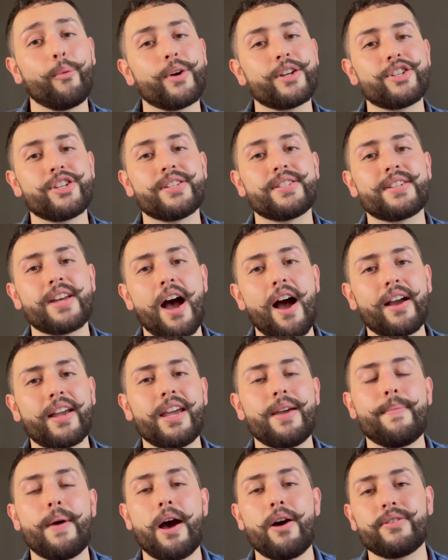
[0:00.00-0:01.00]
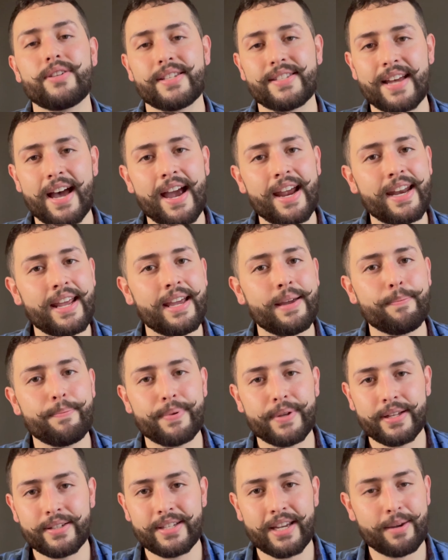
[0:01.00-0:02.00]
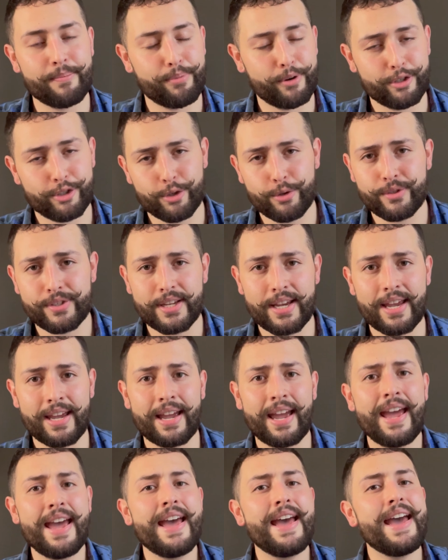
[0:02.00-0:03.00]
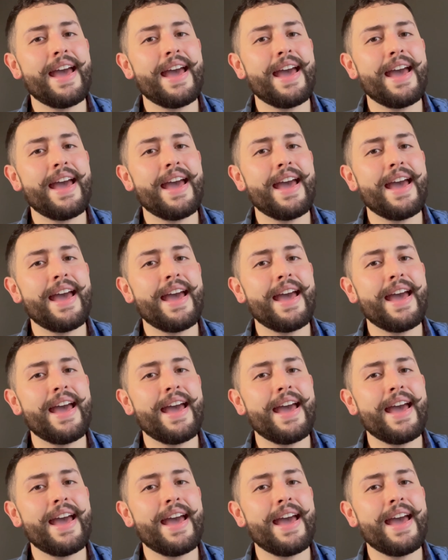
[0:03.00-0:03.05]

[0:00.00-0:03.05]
which is talking about designing, building, producing,